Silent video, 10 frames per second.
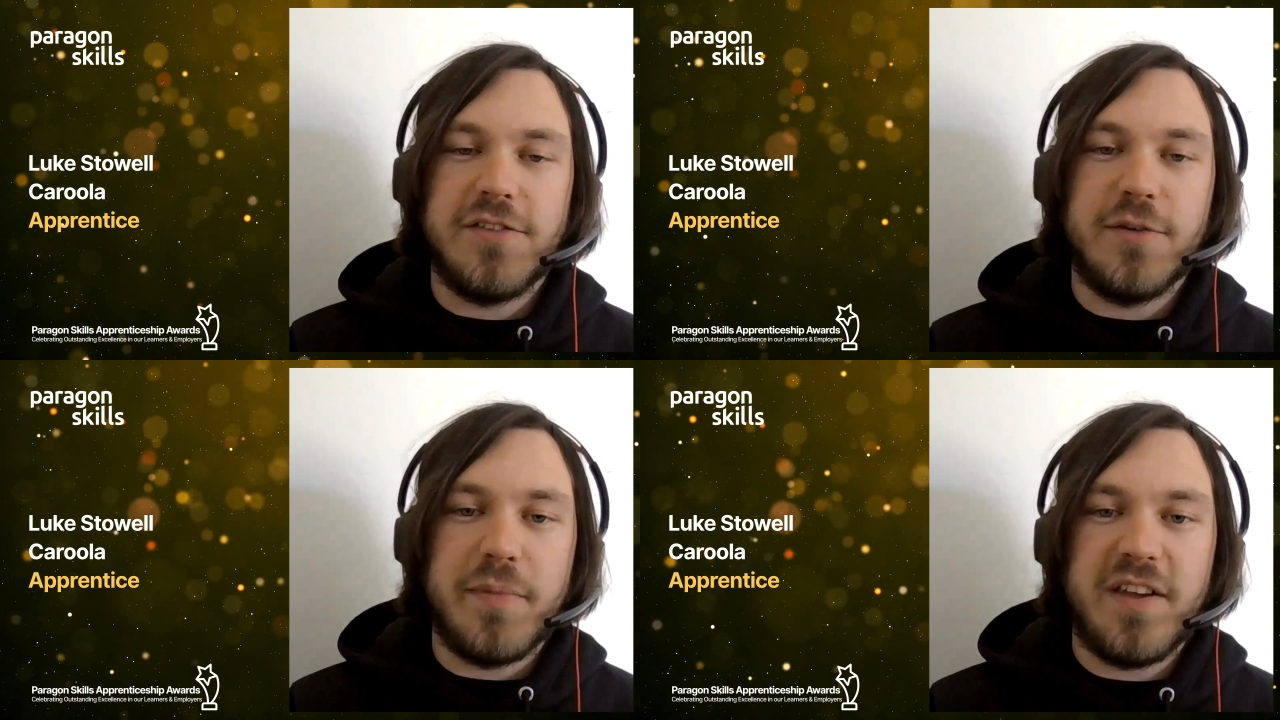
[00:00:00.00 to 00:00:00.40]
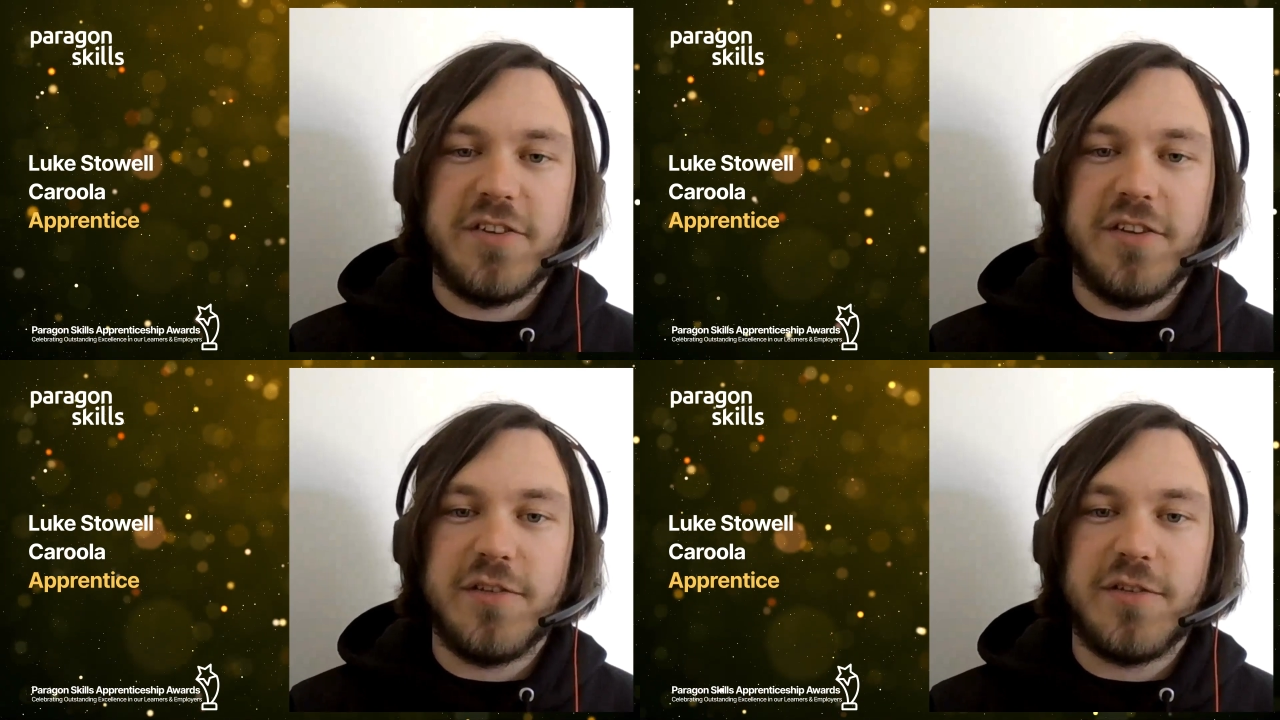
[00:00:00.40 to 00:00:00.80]
the
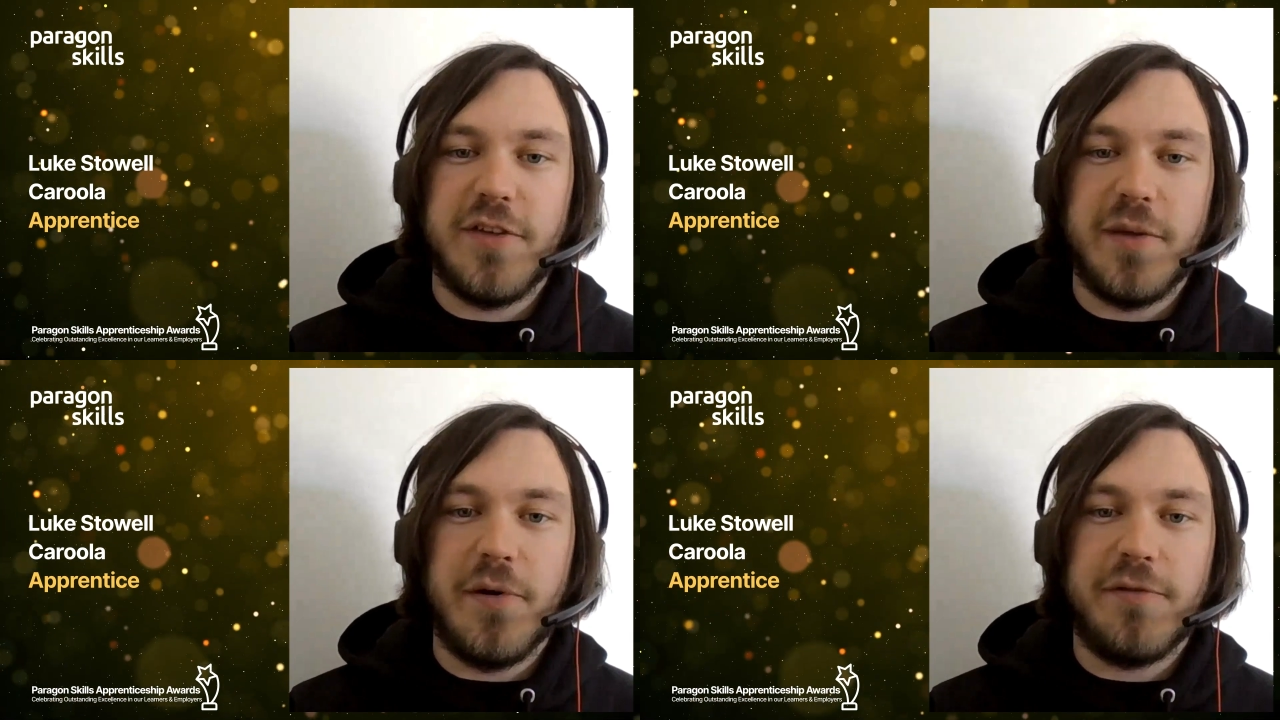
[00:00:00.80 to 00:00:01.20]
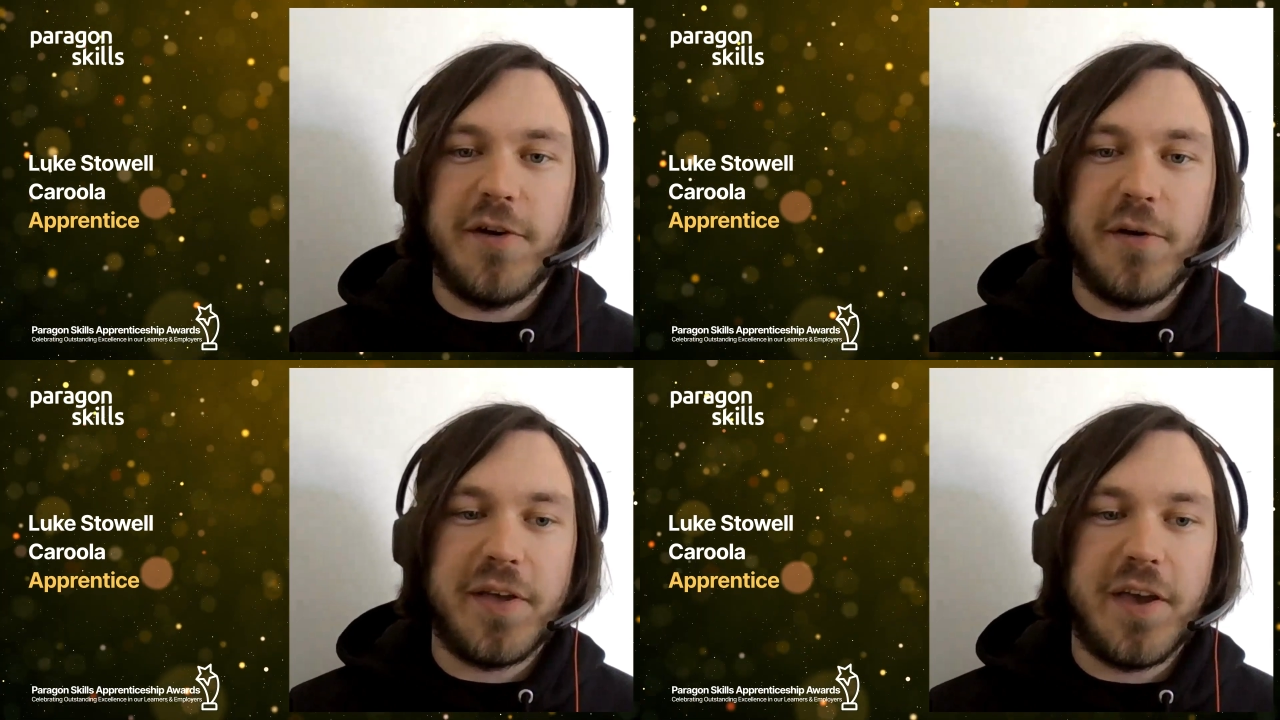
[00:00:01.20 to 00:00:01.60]
submissions for the
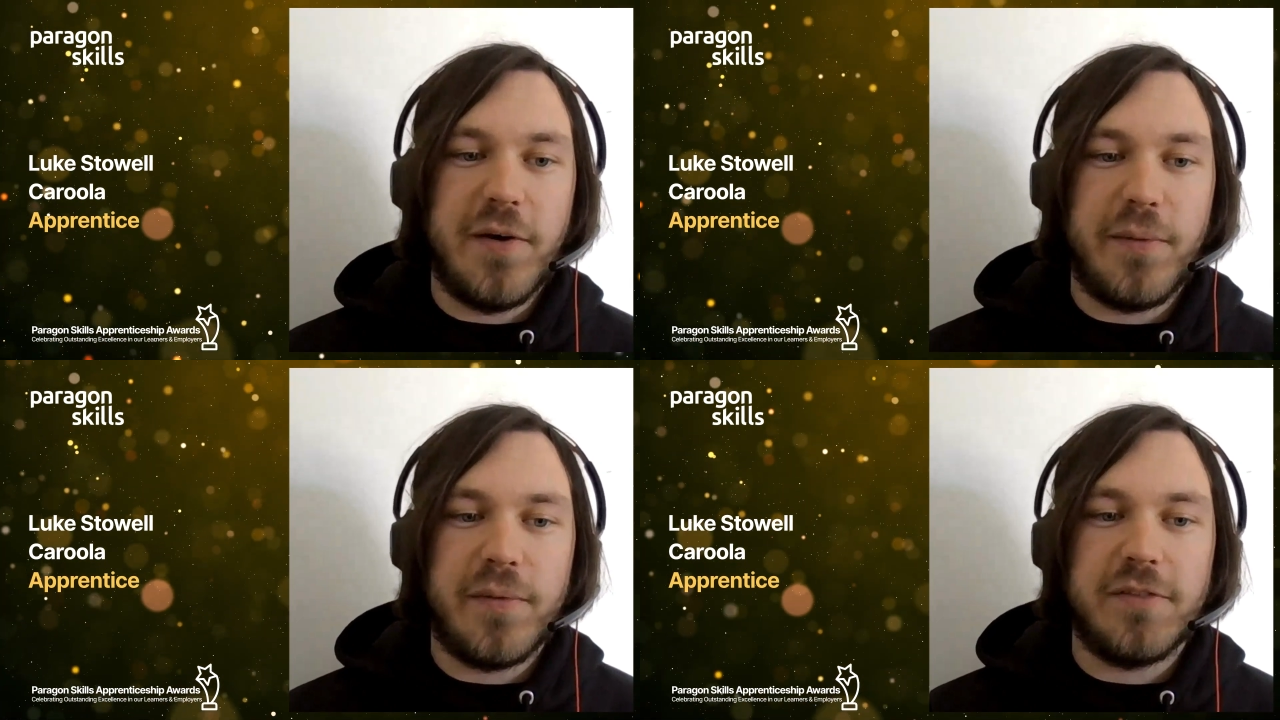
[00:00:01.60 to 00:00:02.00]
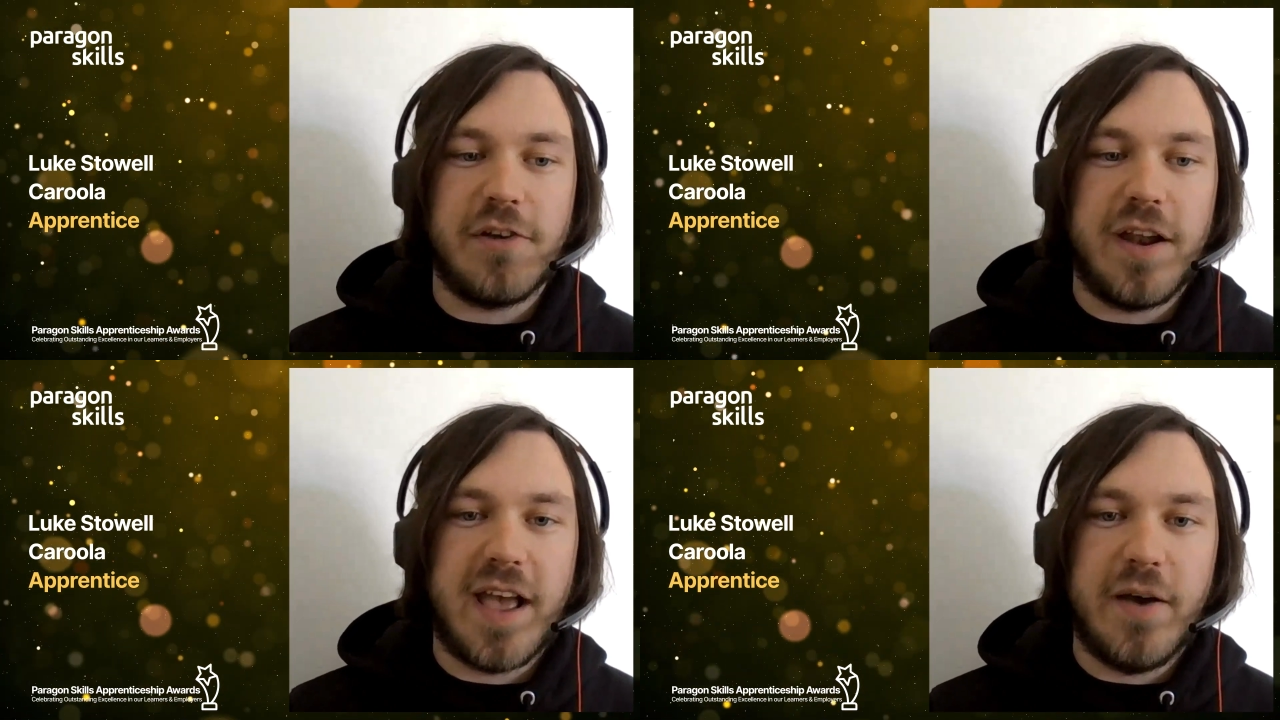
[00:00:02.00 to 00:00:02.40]
portfolio,
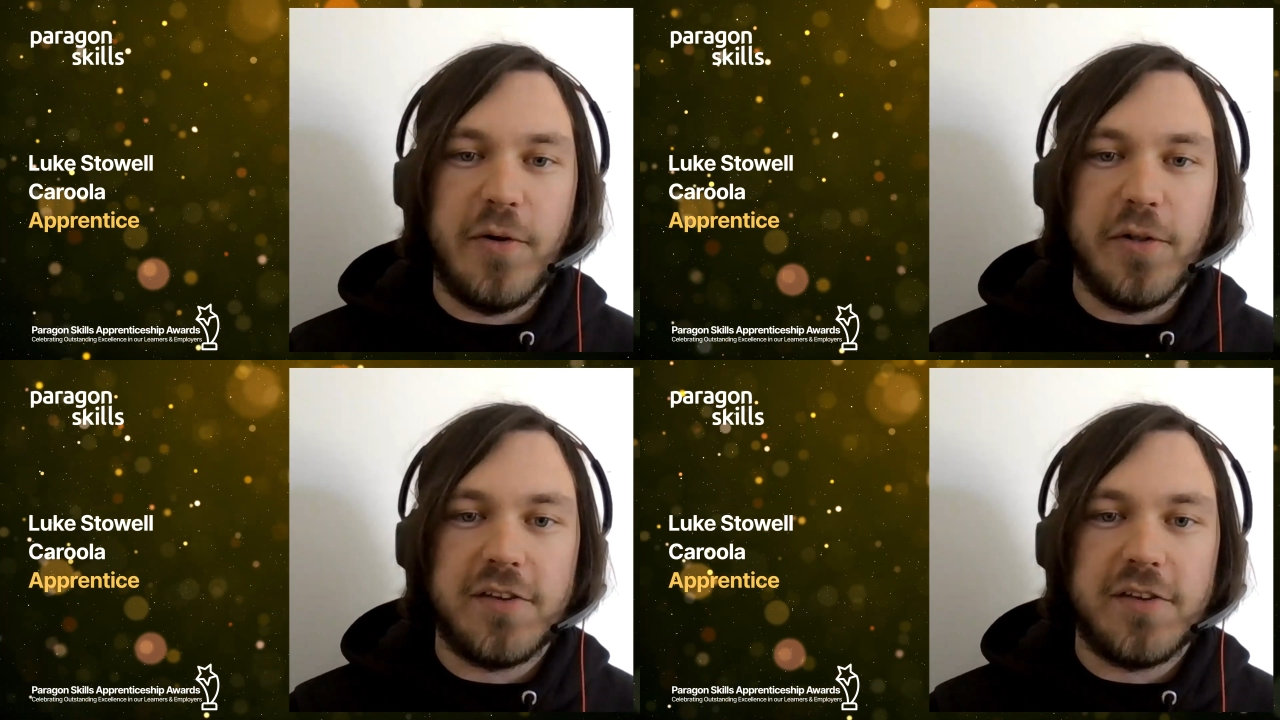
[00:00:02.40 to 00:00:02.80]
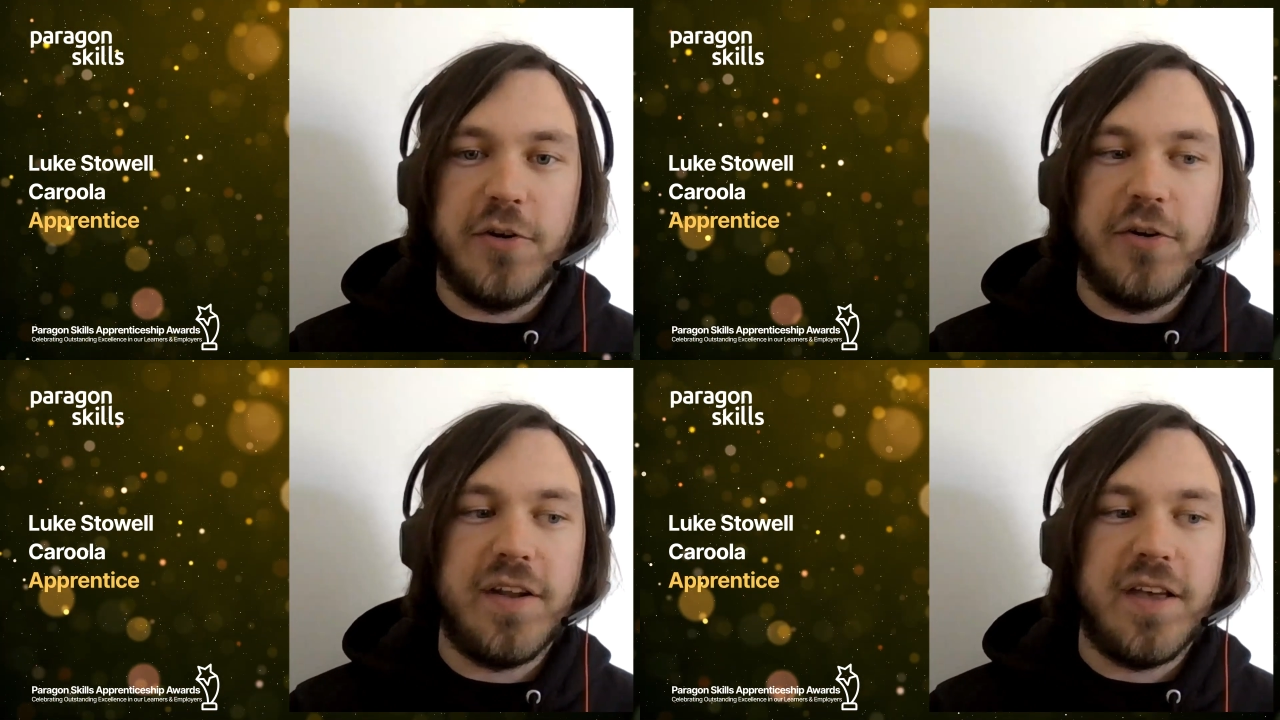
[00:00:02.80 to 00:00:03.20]
trying to get all that
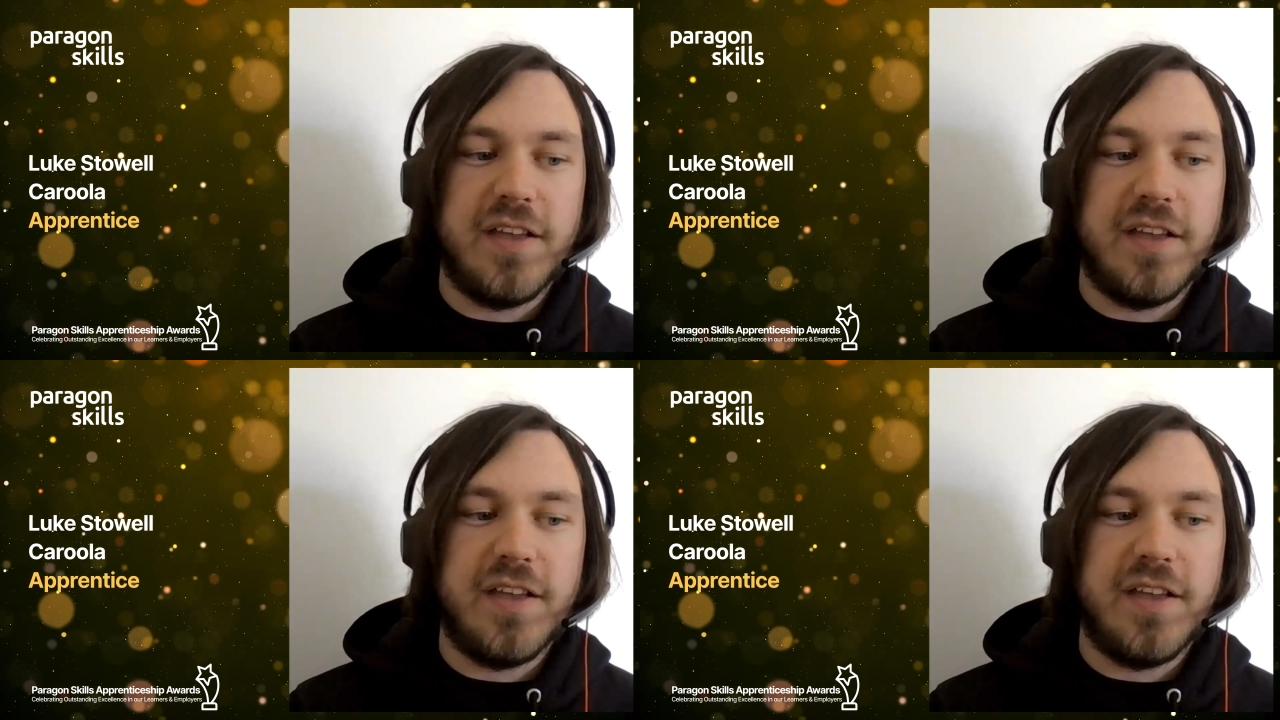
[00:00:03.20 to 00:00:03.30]
done.